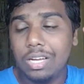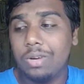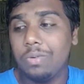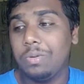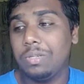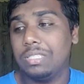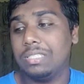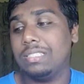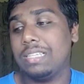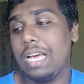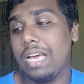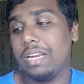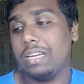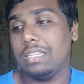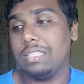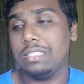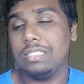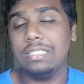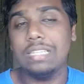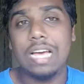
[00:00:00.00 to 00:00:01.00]
we
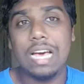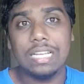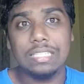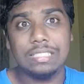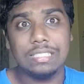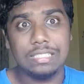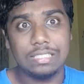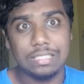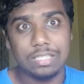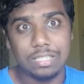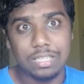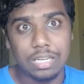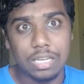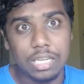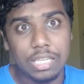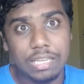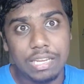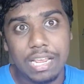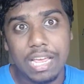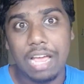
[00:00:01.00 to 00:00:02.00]
decided that
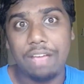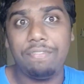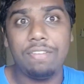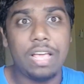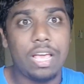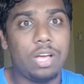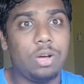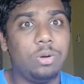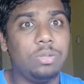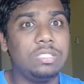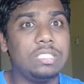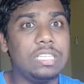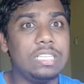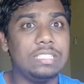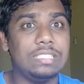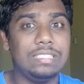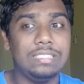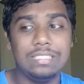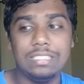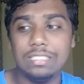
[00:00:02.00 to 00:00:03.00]
the day I fly out
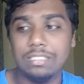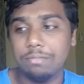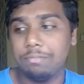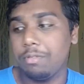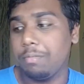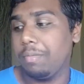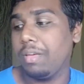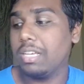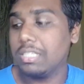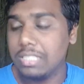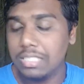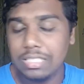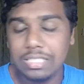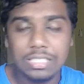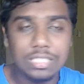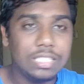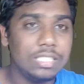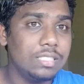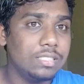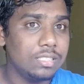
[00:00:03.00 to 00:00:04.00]
is the season premiere.
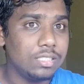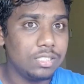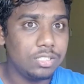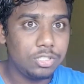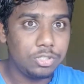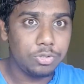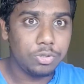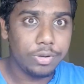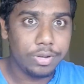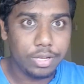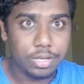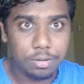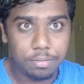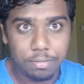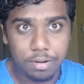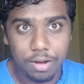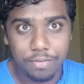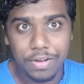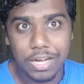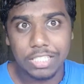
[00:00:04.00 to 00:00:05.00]
Season three
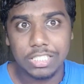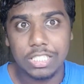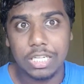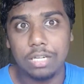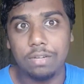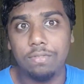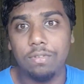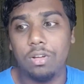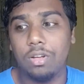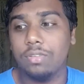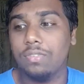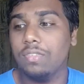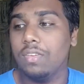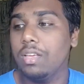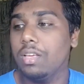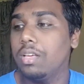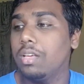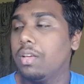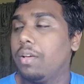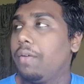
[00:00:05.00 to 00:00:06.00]
of hashtag vlogs
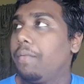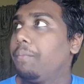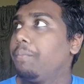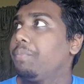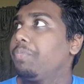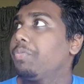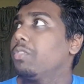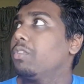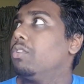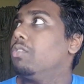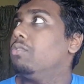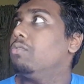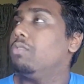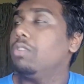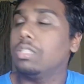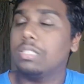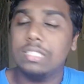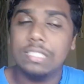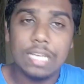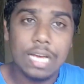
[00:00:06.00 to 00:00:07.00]

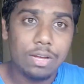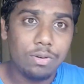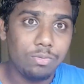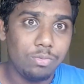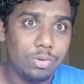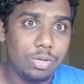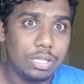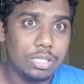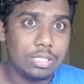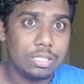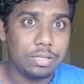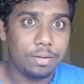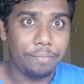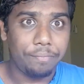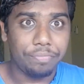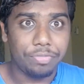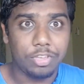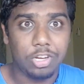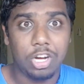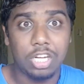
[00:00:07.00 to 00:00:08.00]
will start work
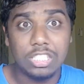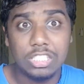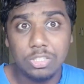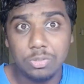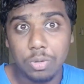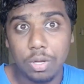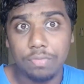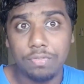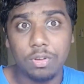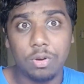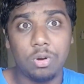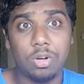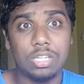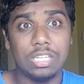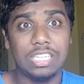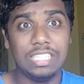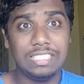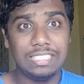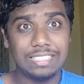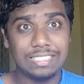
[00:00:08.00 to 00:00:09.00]
on the 12th of
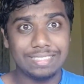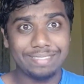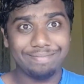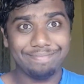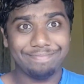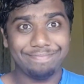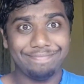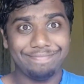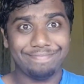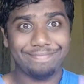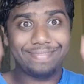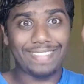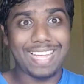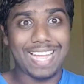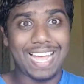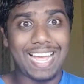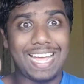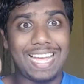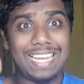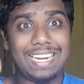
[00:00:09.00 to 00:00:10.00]
August,
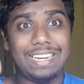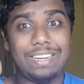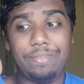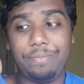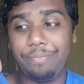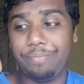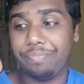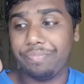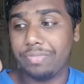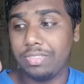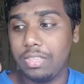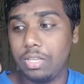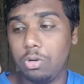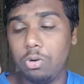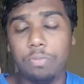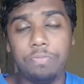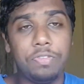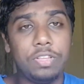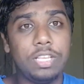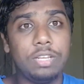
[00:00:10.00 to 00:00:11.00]
and
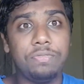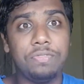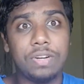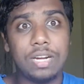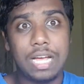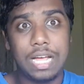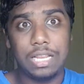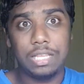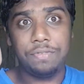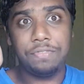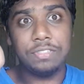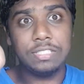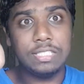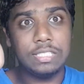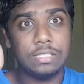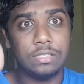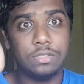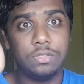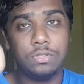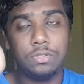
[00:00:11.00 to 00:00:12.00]
hopefully the finale for
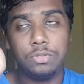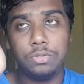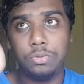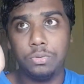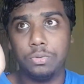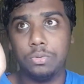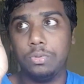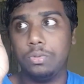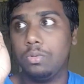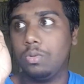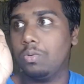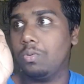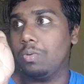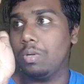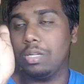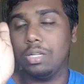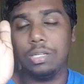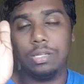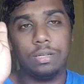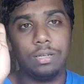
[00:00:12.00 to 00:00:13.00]
season 2
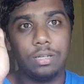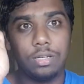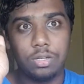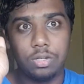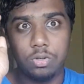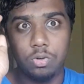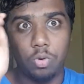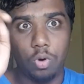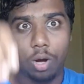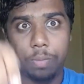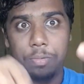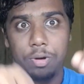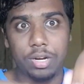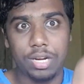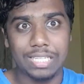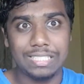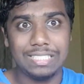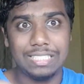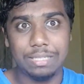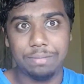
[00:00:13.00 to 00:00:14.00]
will go up on
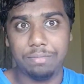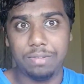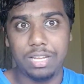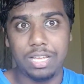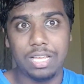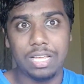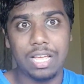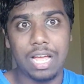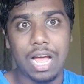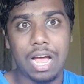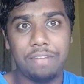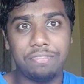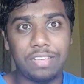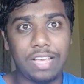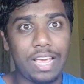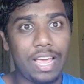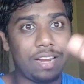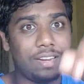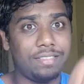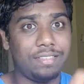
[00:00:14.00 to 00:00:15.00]
that same day after
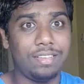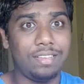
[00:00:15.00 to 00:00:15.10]
I edit